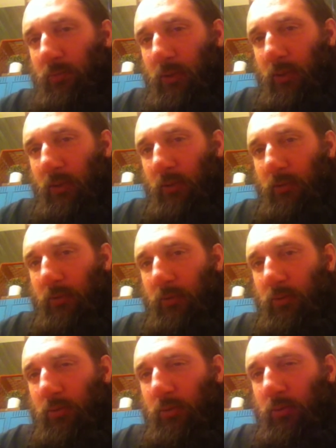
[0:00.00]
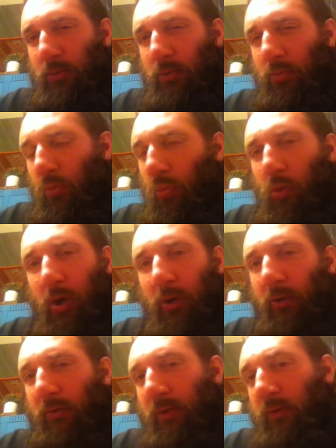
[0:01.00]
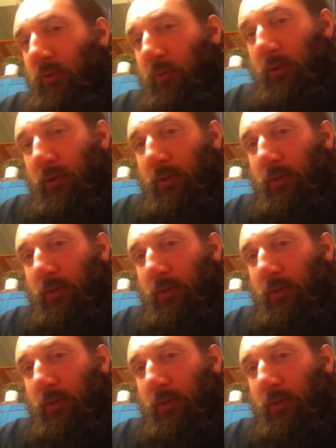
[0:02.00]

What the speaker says: beings, why are they doing this?